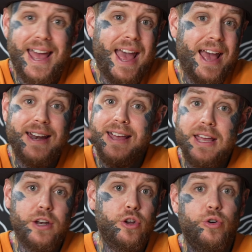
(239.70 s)
head
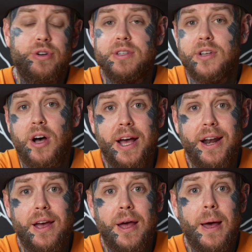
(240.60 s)
in your
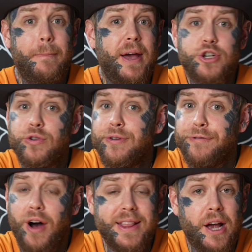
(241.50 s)
design, make sure you
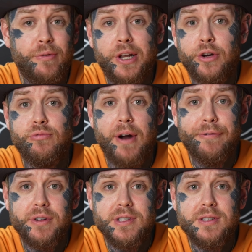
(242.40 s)
find that really good
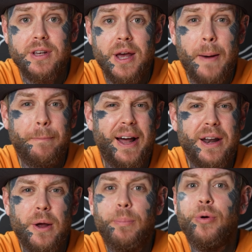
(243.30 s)
reference, but
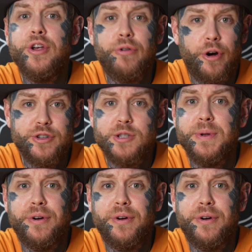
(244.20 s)
put your own spin